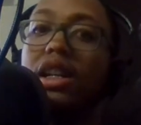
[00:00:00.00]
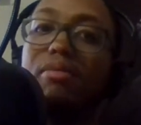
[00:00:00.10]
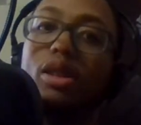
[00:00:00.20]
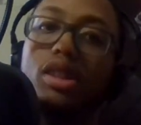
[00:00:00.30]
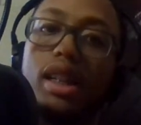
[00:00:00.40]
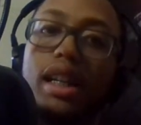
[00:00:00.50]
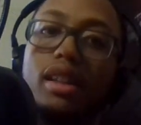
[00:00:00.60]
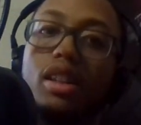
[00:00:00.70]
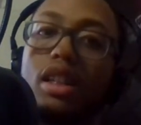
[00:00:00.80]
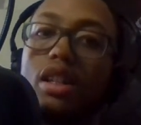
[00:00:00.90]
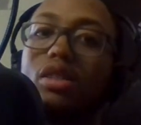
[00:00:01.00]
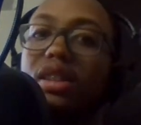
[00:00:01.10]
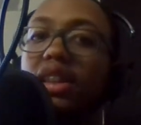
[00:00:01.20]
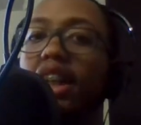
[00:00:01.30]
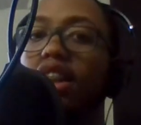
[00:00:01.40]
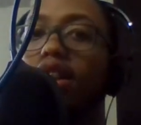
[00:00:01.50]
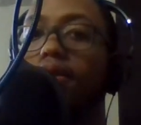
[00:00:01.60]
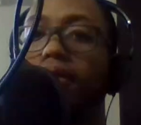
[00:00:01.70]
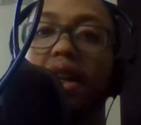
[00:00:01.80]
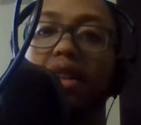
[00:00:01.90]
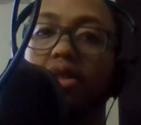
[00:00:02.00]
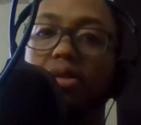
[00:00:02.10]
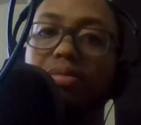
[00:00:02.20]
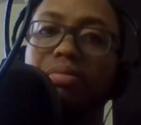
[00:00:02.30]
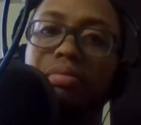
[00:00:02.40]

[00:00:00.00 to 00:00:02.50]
you're most likely going to go to the Stanley Cup Final.